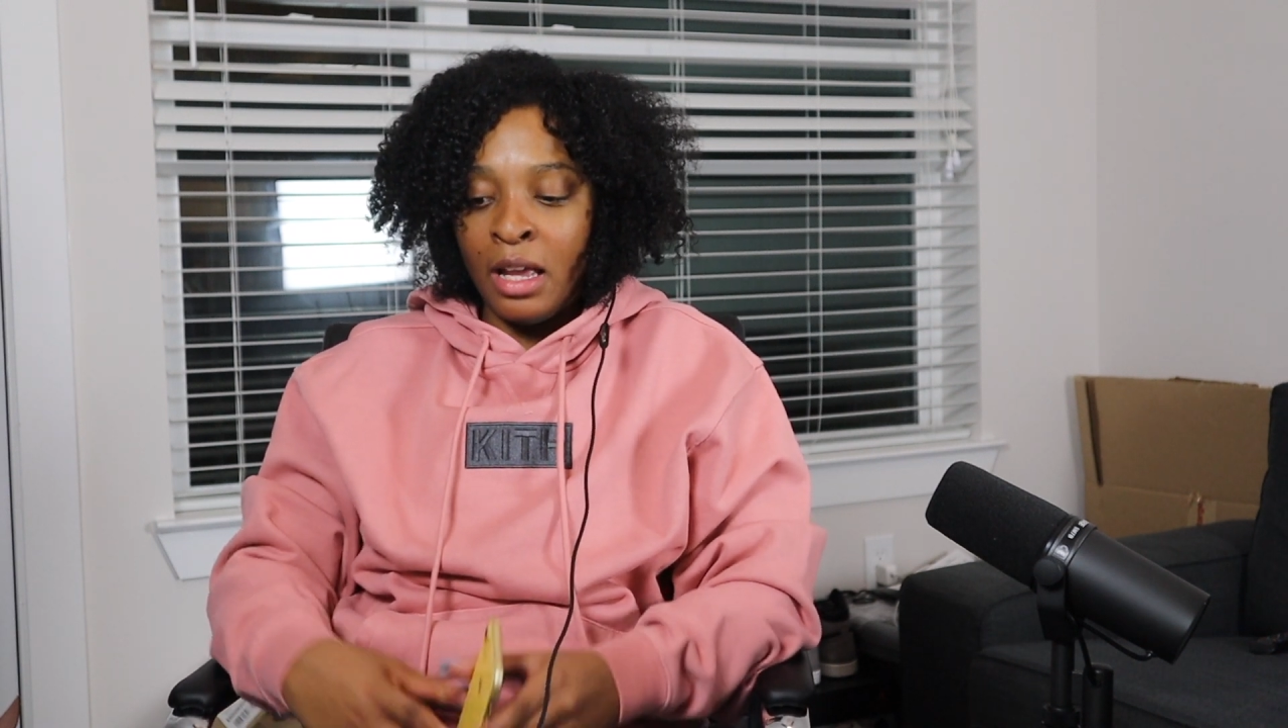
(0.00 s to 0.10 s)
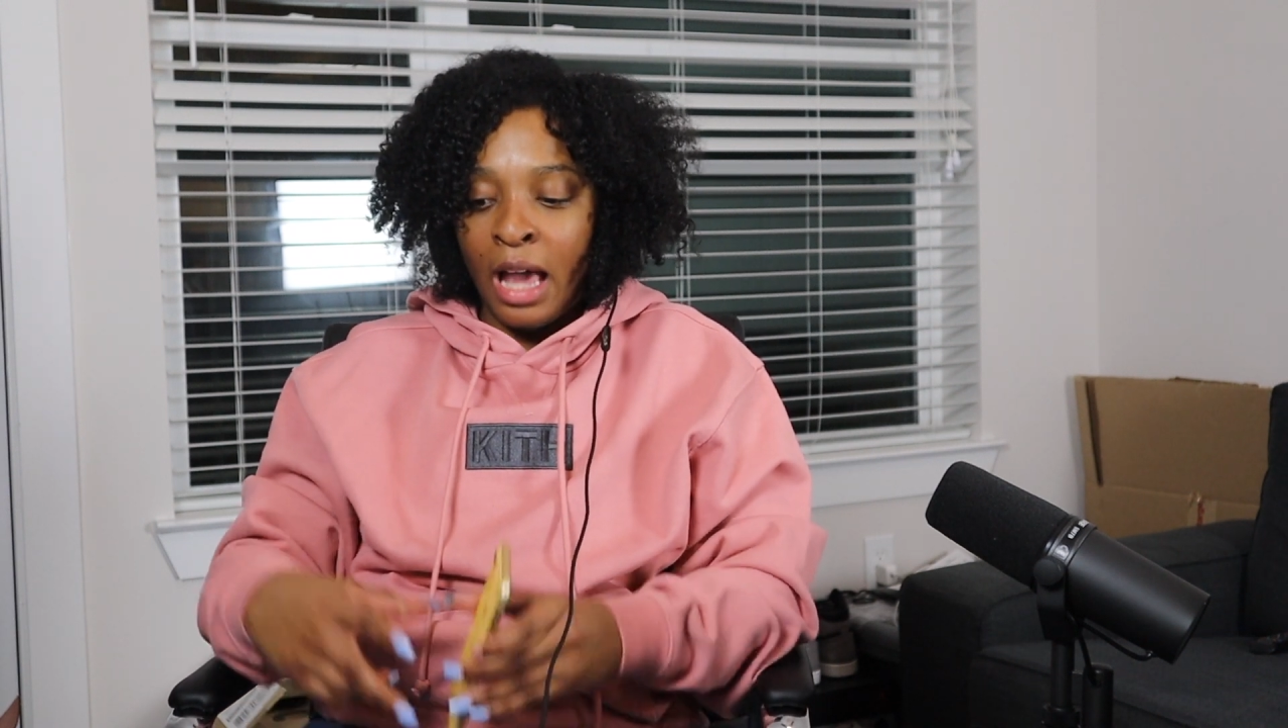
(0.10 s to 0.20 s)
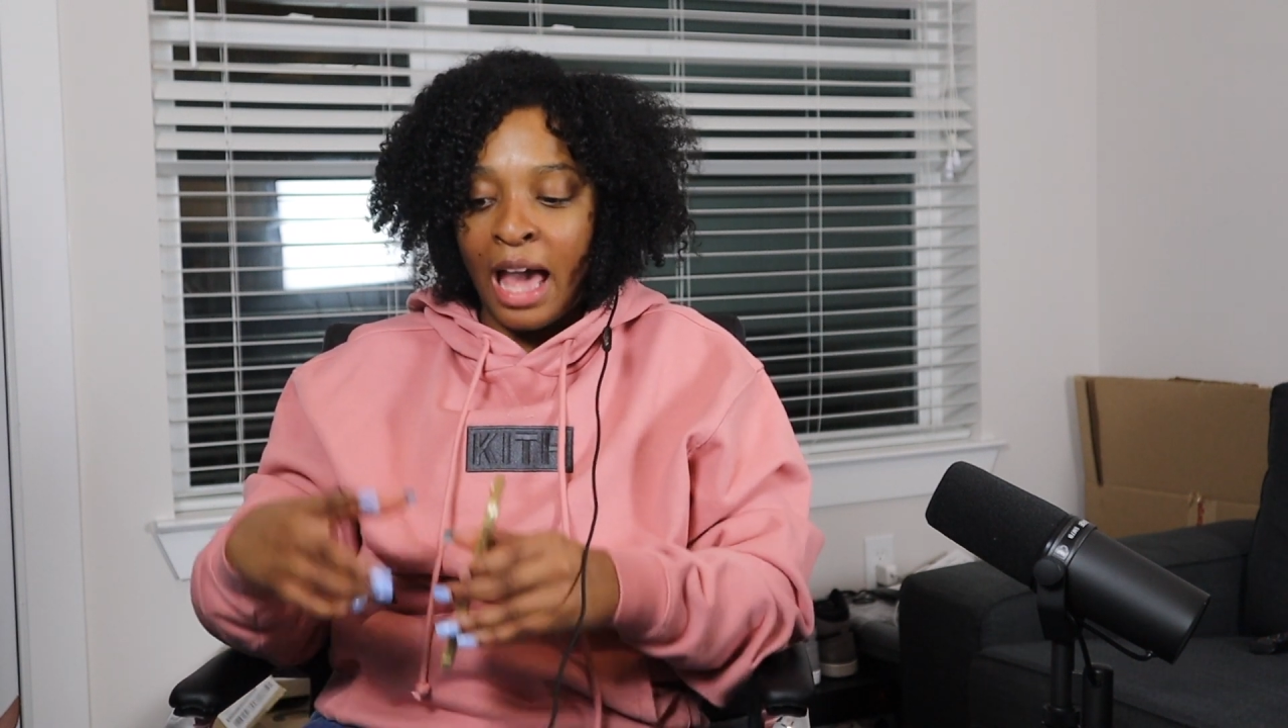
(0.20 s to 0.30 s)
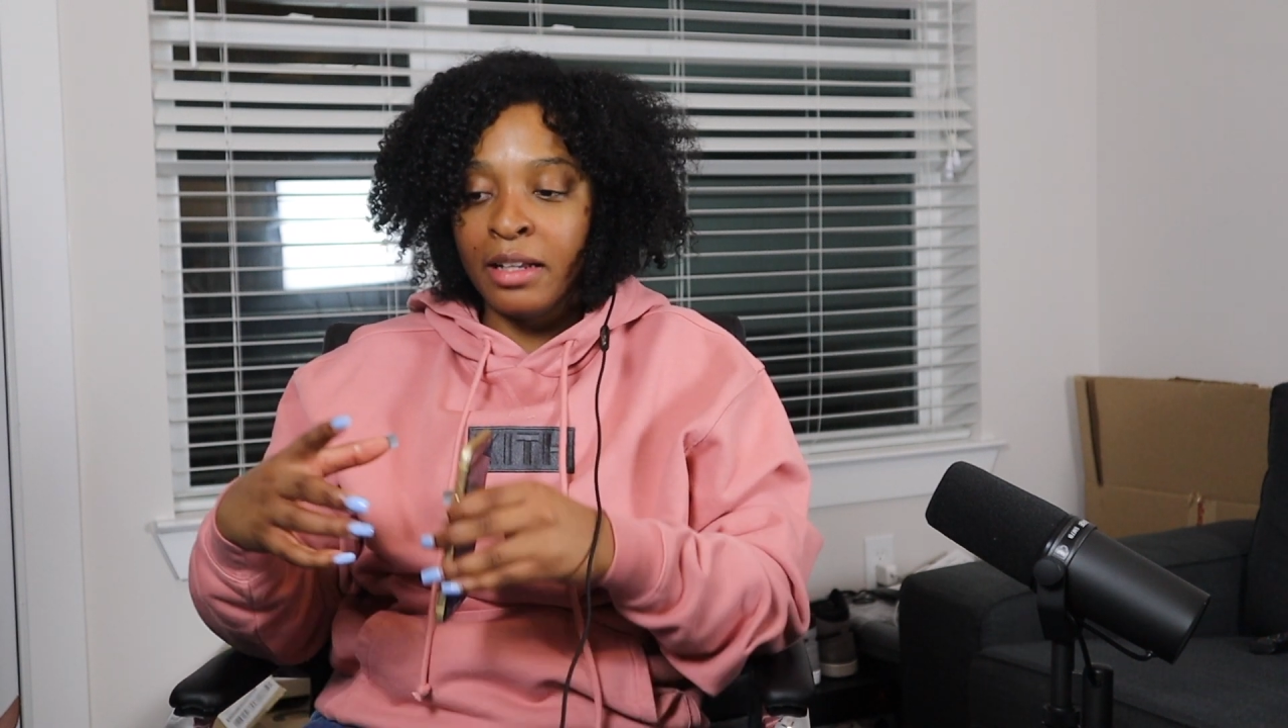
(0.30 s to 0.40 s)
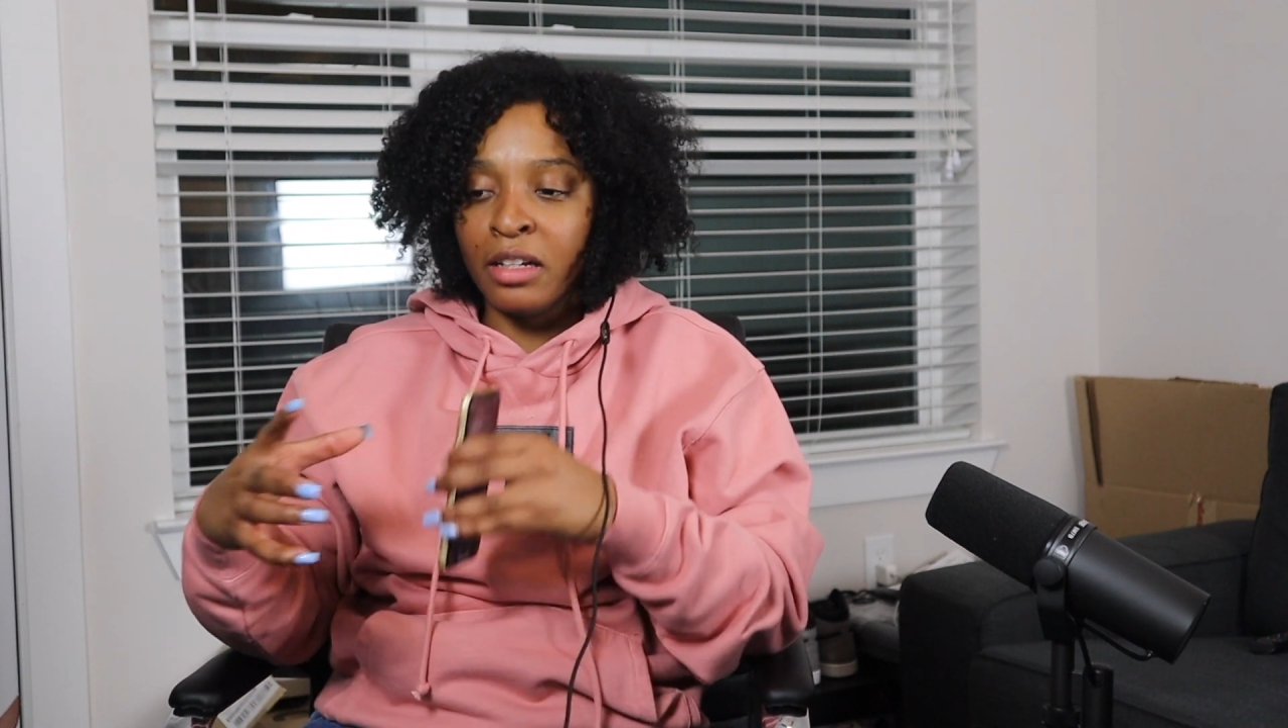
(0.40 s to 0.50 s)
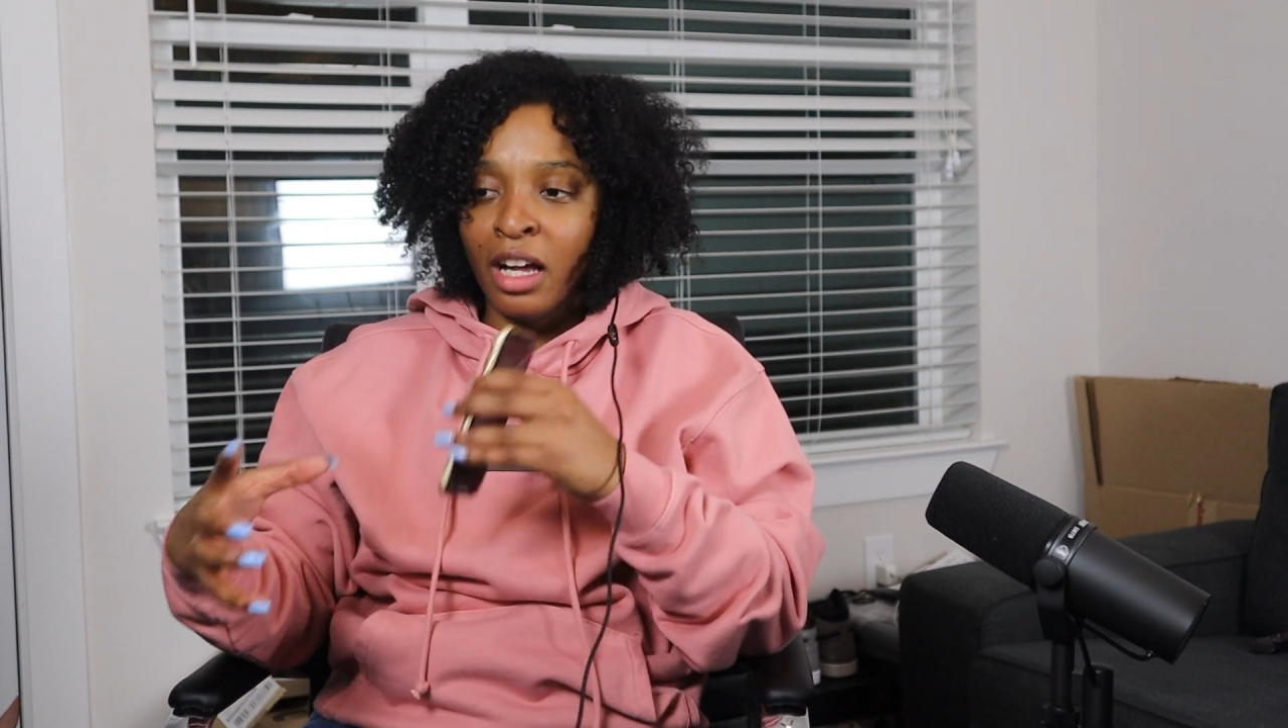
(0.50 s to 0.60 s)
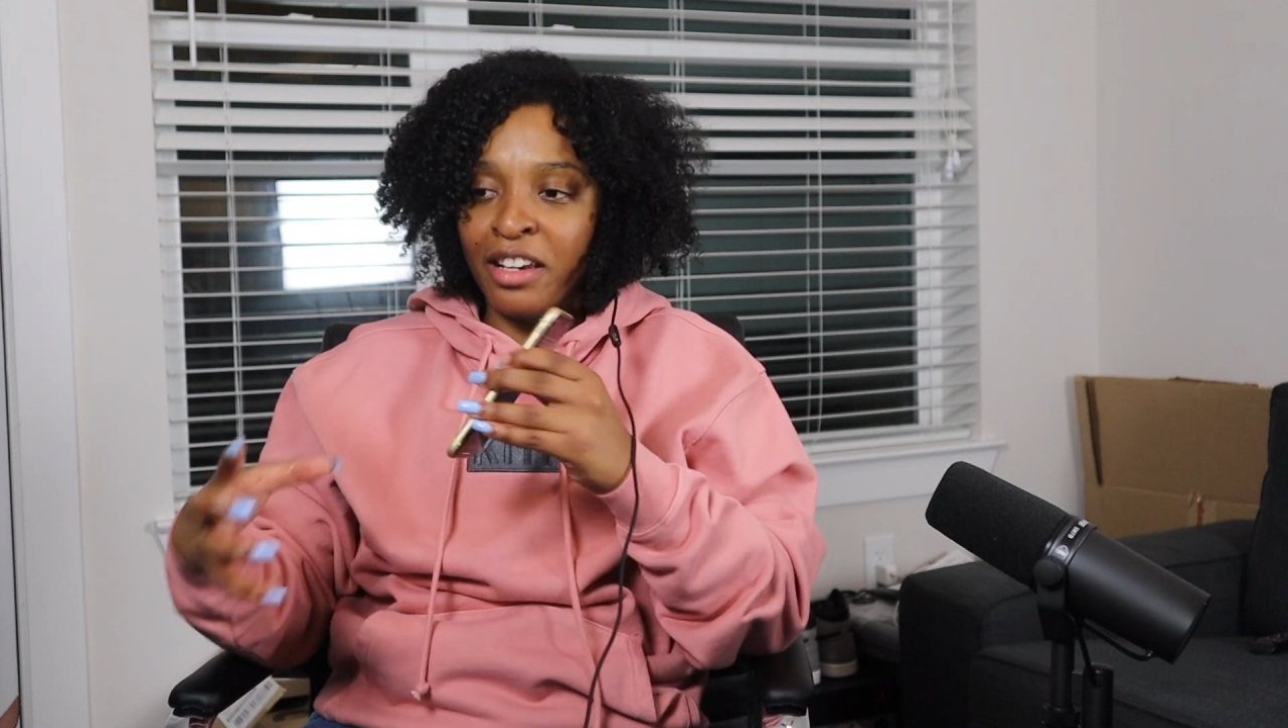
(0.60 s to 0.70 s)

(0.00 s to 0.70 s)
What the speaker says: I